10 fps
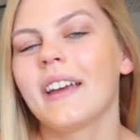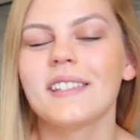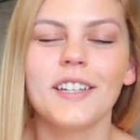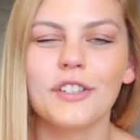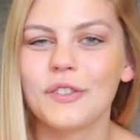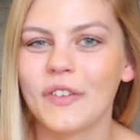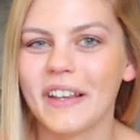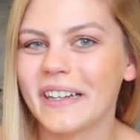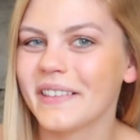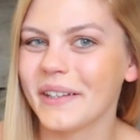I guess I just feel
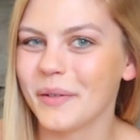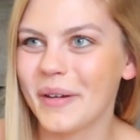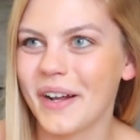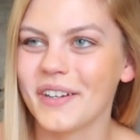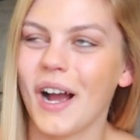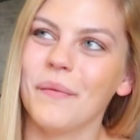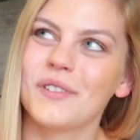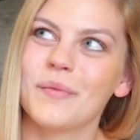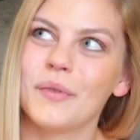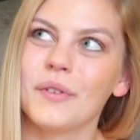like a little bit
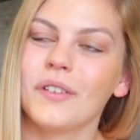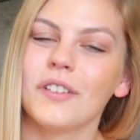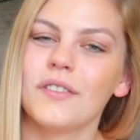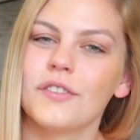uncomfortable